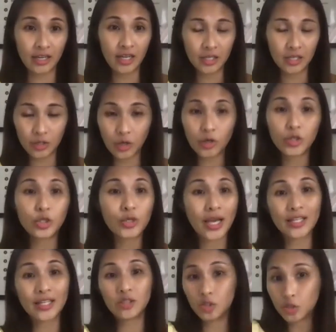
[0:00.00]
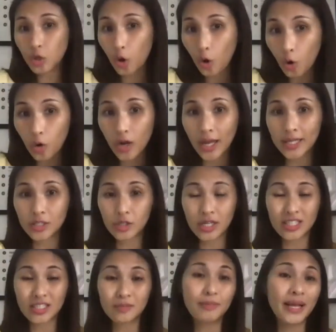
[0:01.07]
You can joke and you
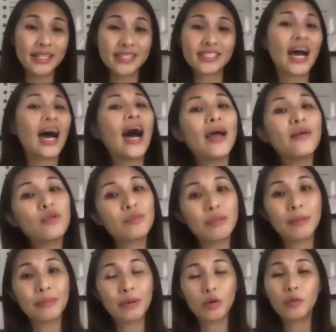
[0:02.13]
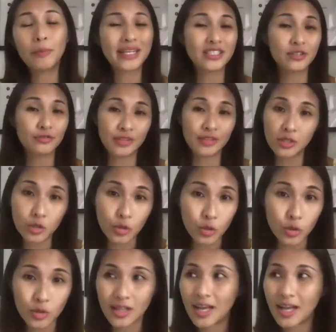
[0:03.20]
can spend time with people who makes you feel good.